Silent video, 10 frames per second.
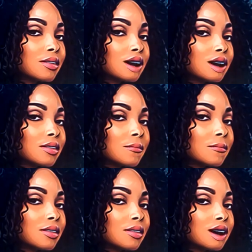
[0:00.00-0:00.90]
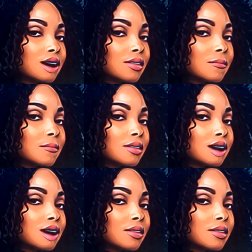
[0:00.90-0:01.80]
the family is the
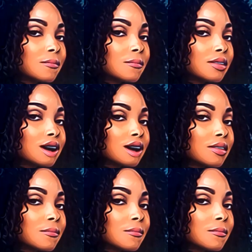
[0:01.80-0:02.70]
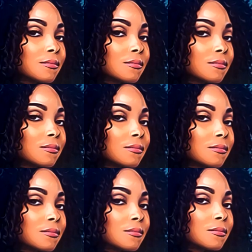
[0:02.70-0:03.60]
Mentos. So Mr. Mento
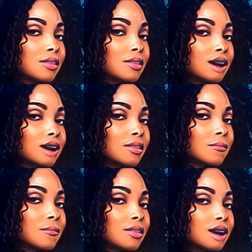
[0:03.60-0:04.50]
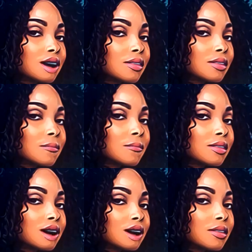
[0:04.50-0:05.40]
tells the story about
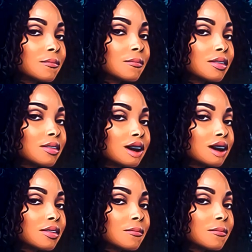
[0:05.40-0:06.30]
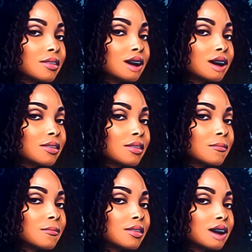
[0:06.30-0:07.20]
Stacia being dressed up for a date, right? And